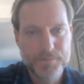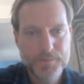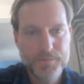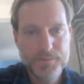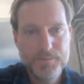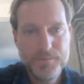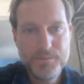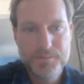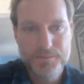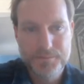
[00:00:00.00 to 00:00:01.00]

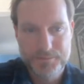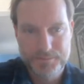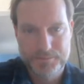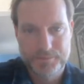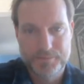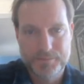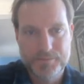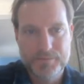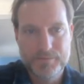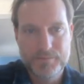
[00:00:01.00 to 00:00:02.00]

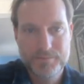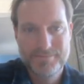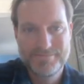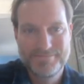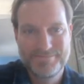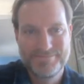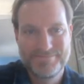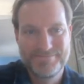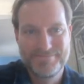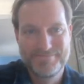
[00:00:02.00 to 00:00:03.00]

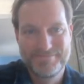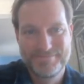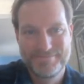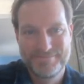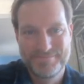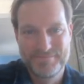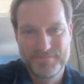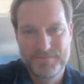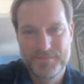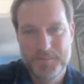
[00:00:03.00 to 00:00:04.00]

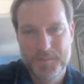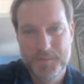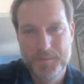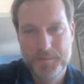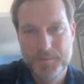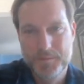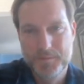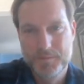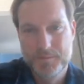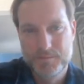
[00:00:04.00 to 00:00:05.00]

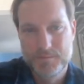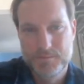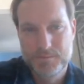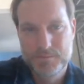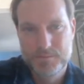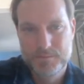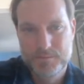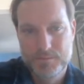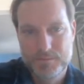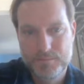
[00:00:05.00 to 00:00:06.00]

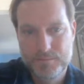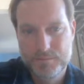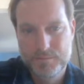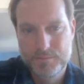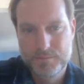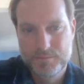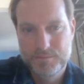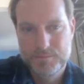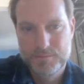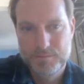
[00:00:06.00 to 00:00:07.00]

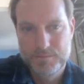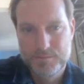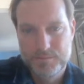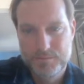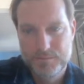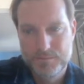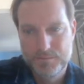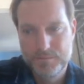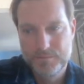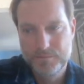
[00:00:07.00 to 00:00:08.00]
No words are spoken by the person on screen.